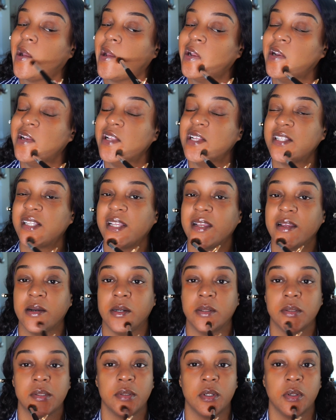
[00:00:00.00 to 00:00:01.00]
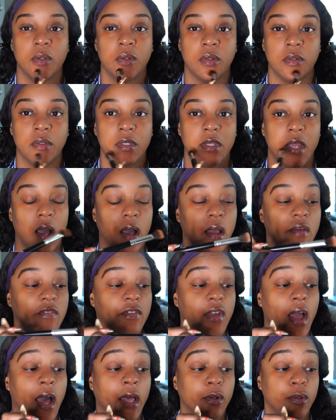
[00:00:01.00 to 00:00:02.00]
And this helps. Oh, y'all,
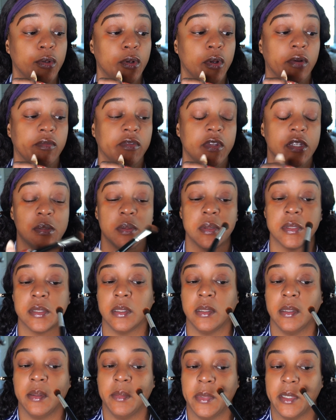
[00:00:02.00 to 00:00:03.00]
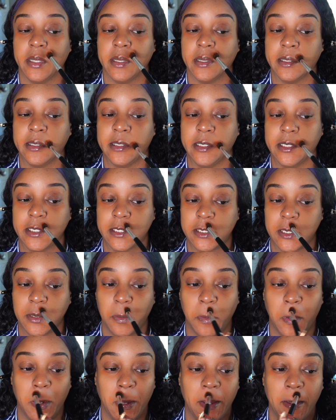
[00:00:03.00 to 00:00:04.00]
I don't know if this was a limited edition
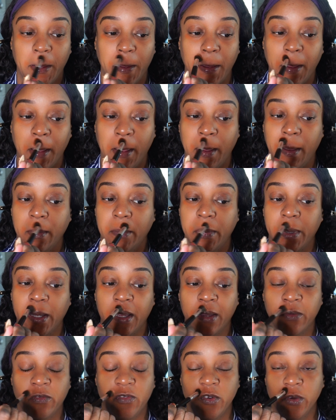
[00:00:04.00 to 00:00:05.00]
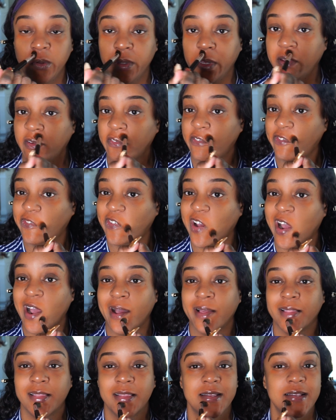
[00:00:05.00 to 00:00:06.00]
one, but if you can
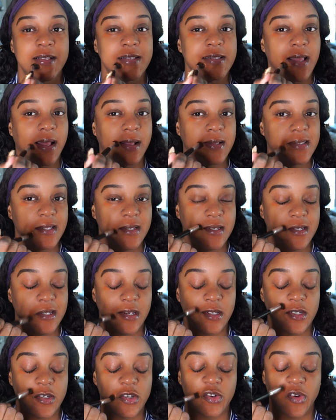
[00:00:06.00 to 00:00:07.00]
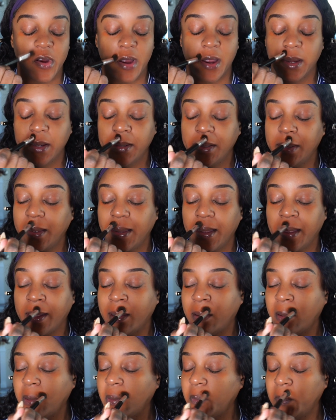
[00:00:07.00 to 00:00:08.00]
find this, I suggest trying it
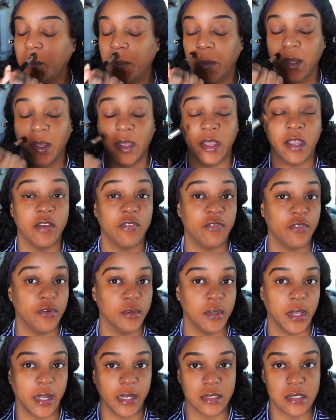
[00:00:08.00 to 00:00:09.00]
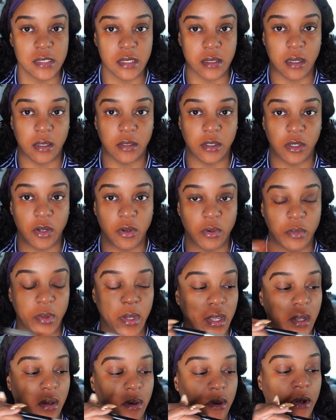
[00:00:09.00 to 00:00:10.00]
out if you like to color
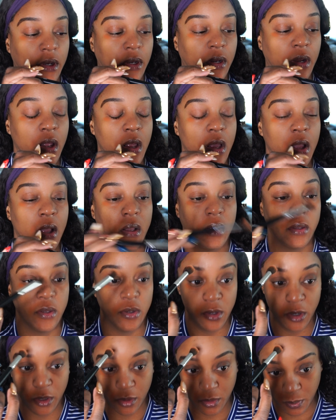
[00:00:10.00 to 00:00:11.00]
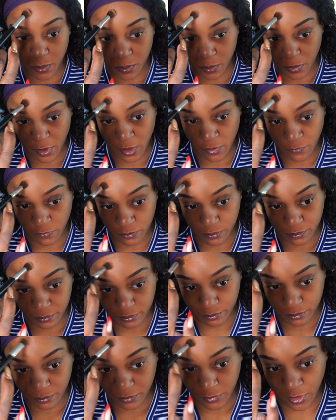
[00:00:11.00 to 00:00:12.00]
correct, or, you know, if
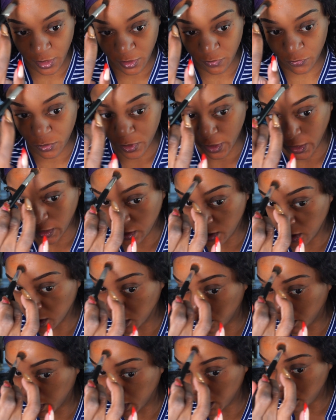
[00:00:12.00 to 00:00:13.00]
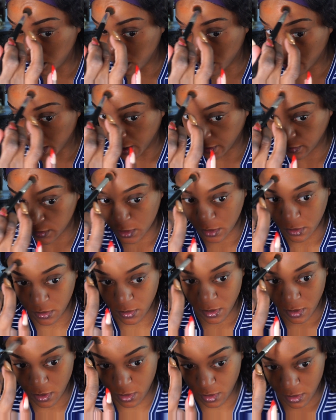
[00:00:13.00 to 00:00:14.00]
if you like to color correct. You don't have to.
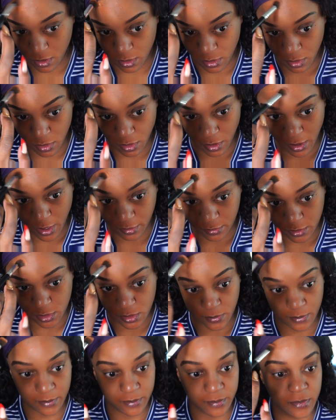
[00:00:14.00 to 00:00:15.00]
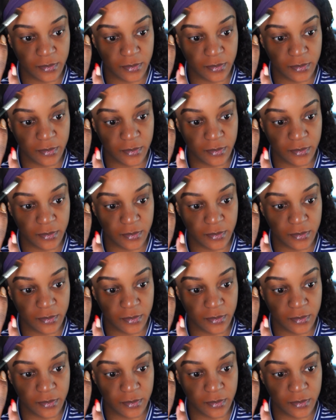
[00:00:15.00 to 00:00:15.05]
You don't have to.